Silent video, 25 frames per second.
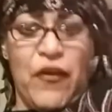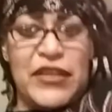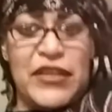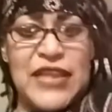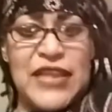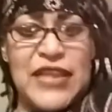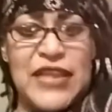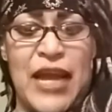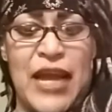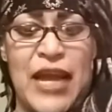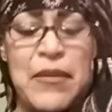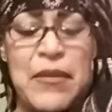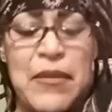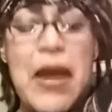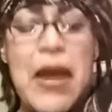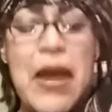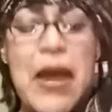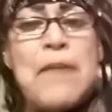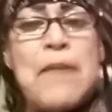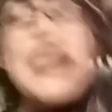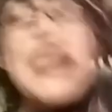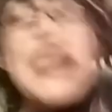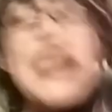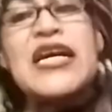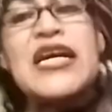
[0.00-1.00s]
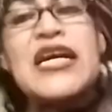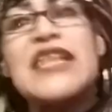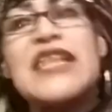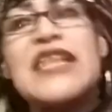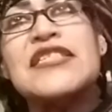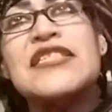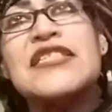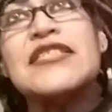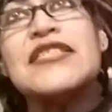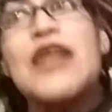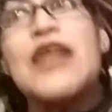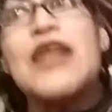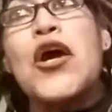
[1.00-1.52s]
all the time,
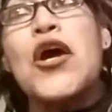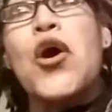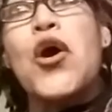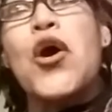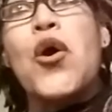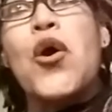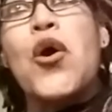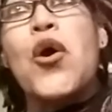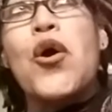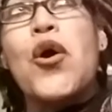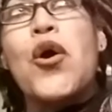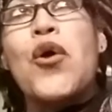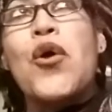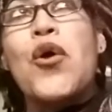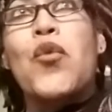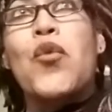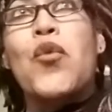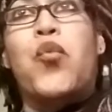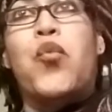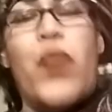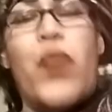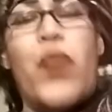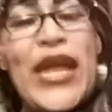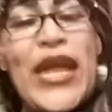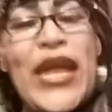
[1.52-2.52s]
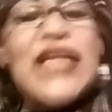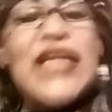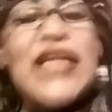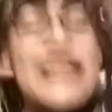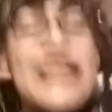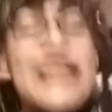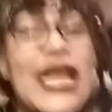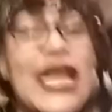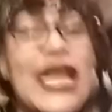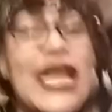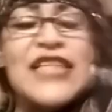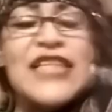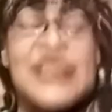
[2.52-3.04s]
because we
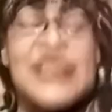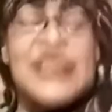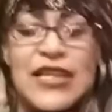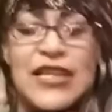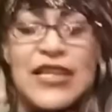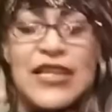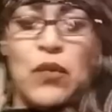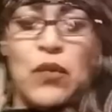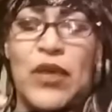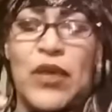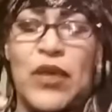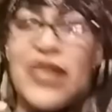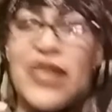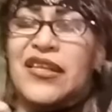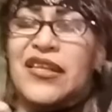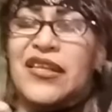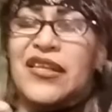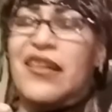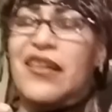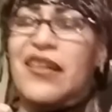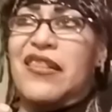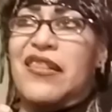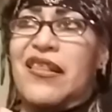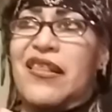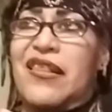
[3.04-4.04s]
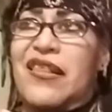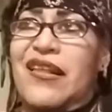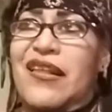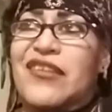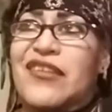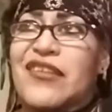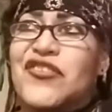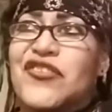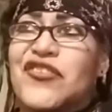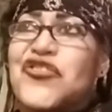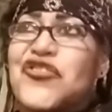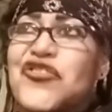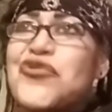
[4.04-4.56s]
need someone
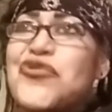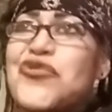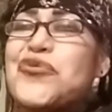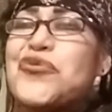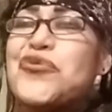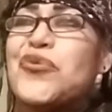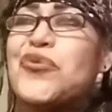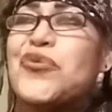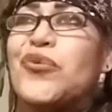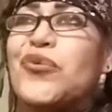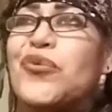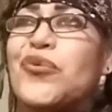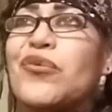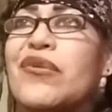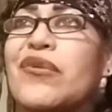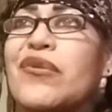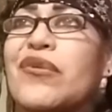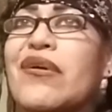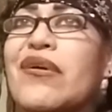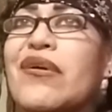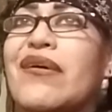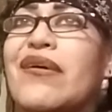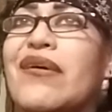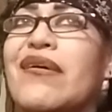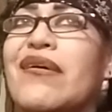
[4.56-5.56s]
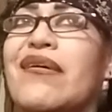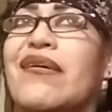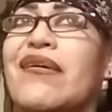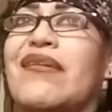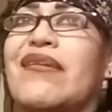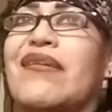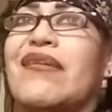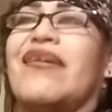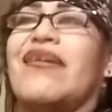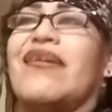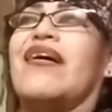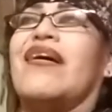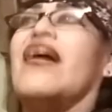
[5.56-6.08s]
to
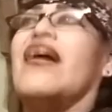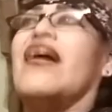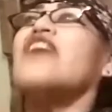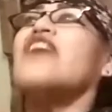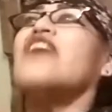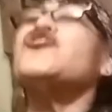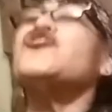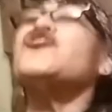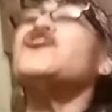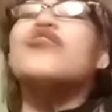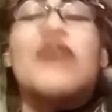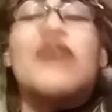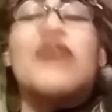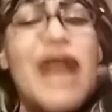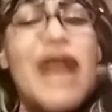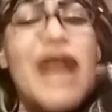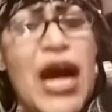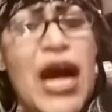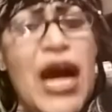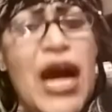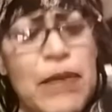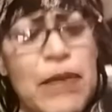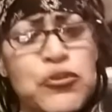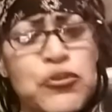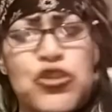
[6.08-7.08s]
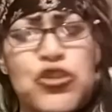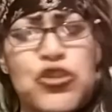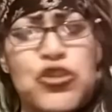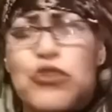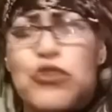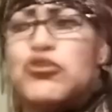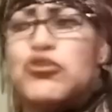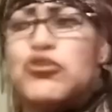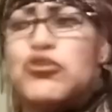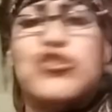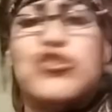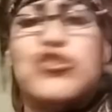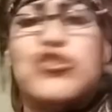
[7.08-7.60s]
look up
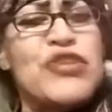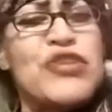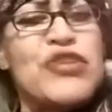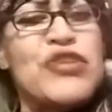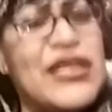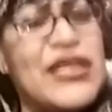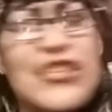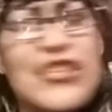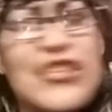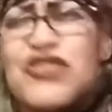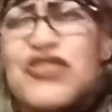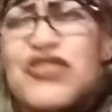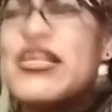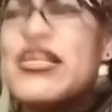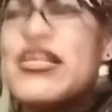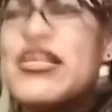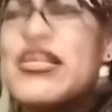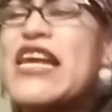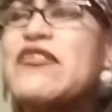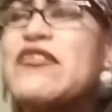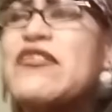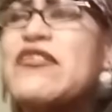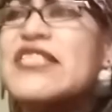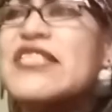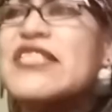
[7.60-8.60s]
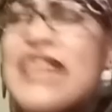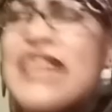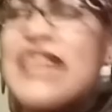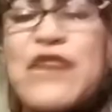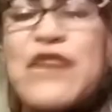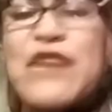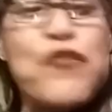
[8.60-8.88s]
to give us